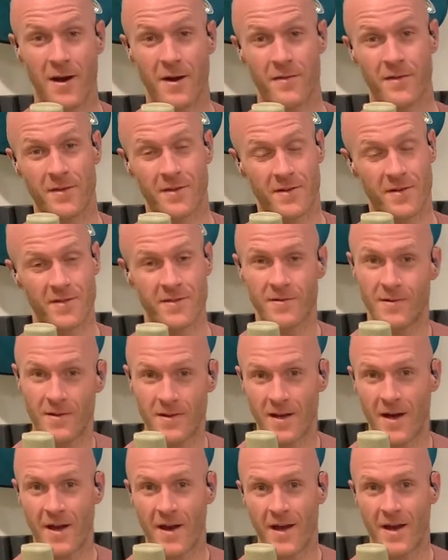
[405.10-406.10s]
out of it. There's still a
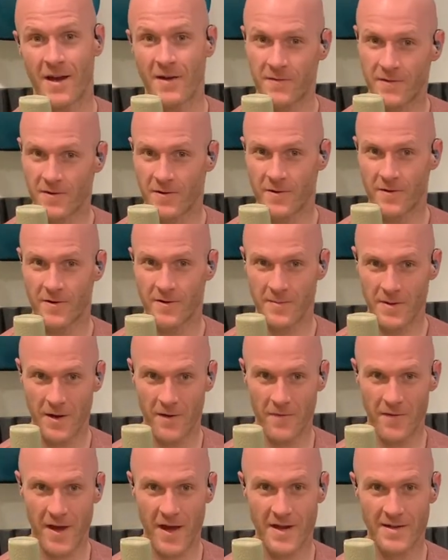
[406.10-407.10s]
lot I have to learn
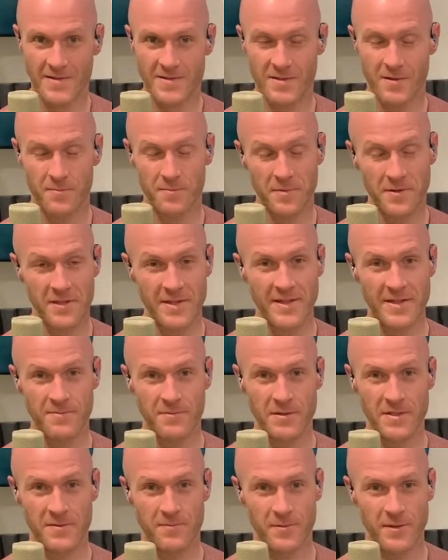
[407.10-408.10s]
about that. So please,
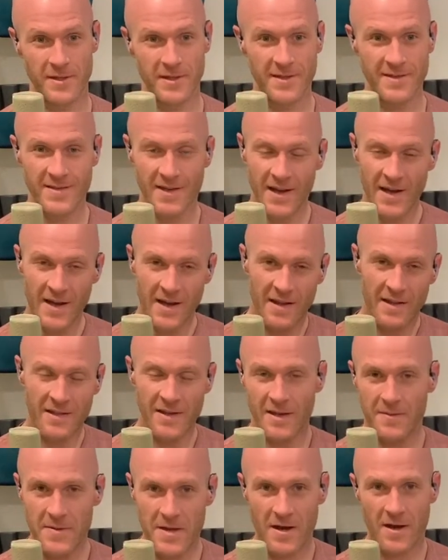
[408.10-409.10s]
please, please
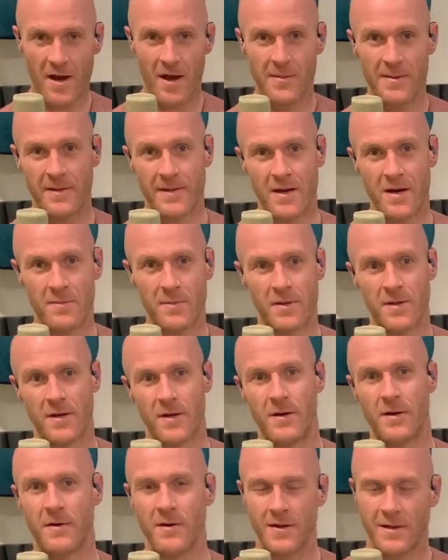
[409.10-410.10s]
leave me a comment down
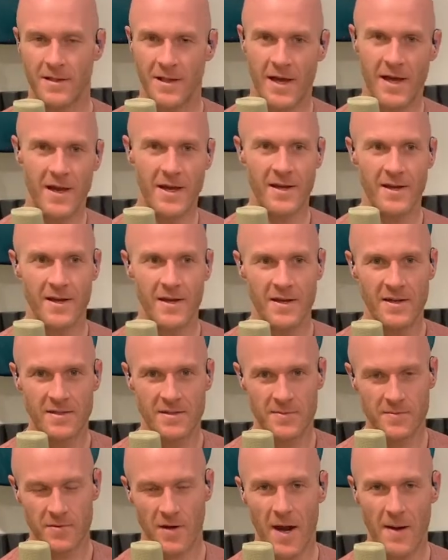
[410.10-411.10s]
below, like,
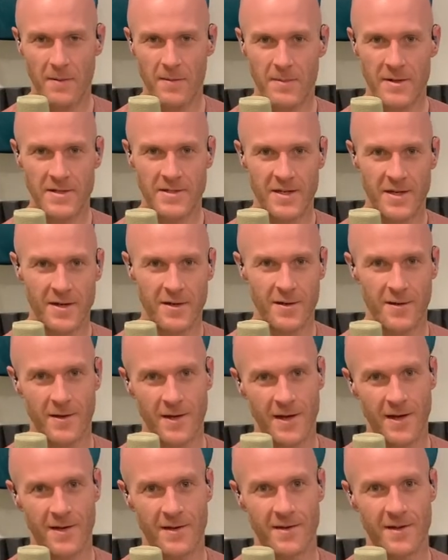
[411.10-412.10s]
subscribe to my channel,
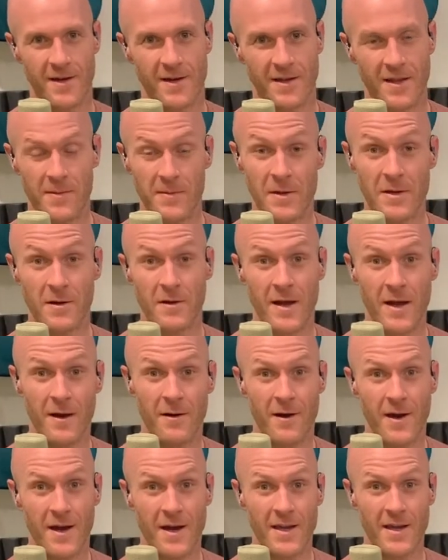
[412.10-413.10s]
and uh, let me know
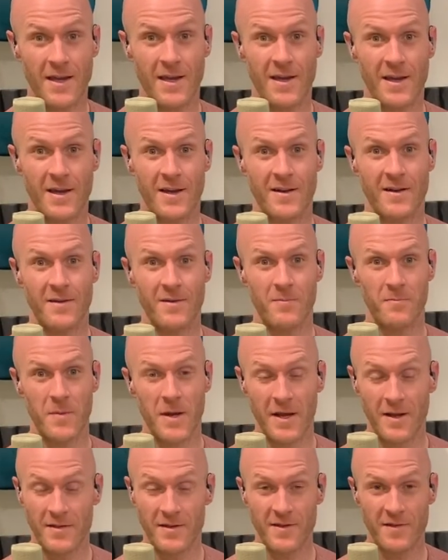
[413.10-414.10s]
how I can
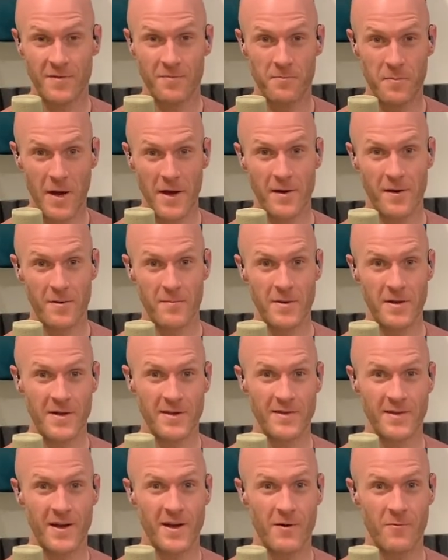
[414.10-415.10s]
make this better
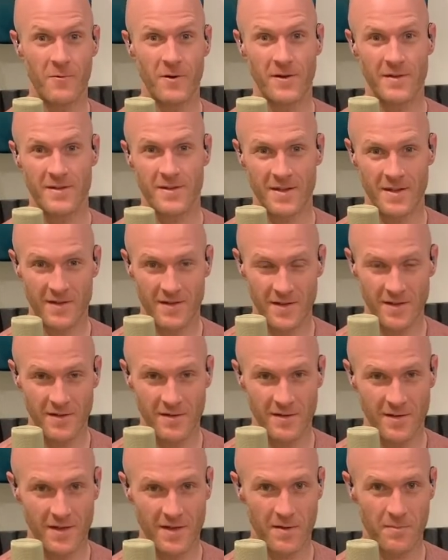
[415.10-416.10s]
because I want to
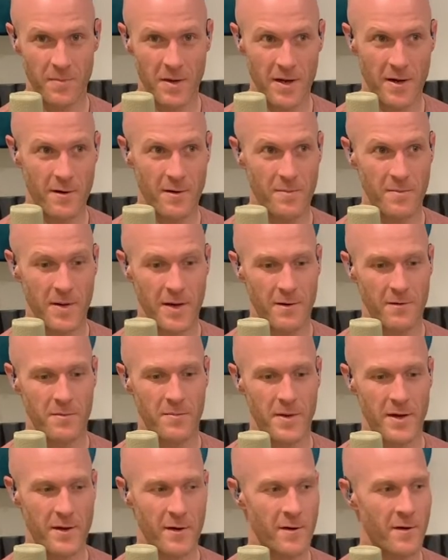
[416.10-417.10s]
continue to get better and better
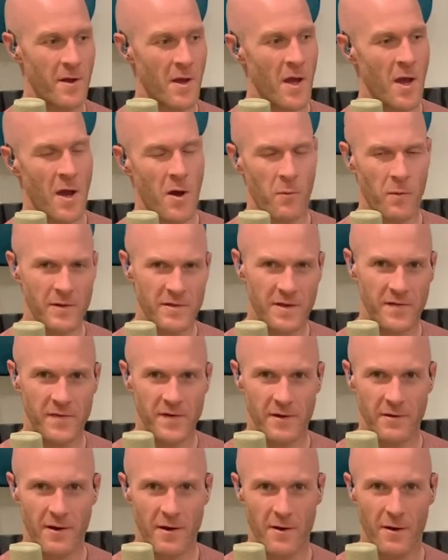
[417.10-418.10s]
and better. Once I
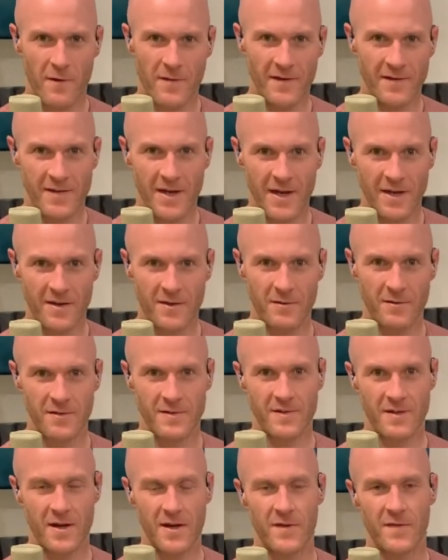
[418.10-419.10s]
figure out all the technical
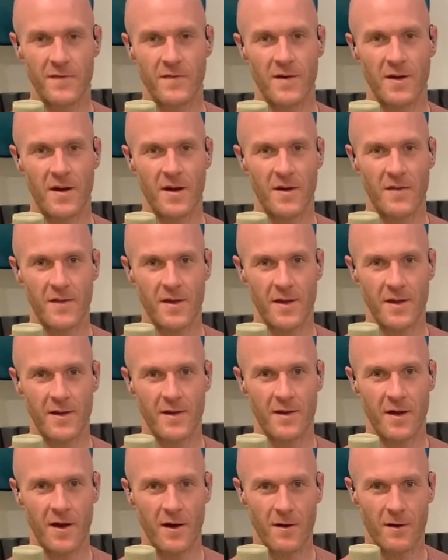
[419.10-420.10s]
stuff, uh,
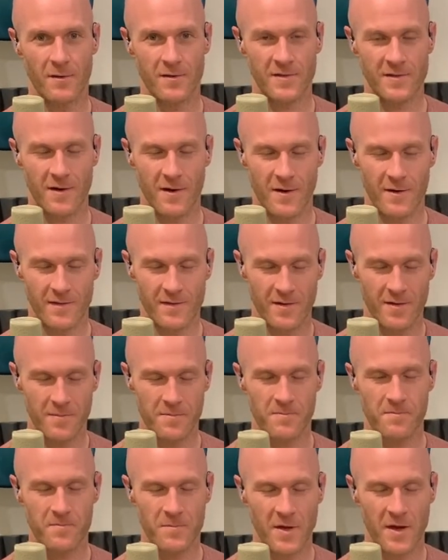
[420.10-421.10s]
then I'll start
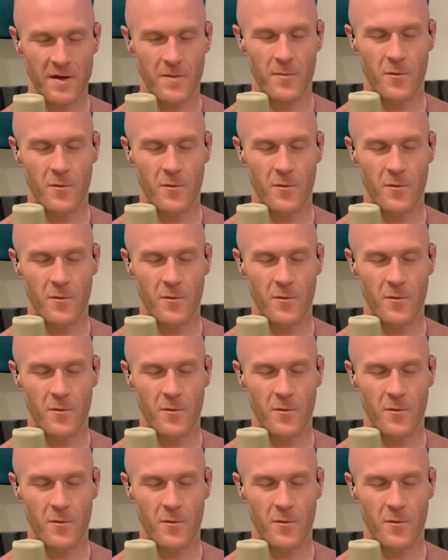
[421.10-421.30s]
some kind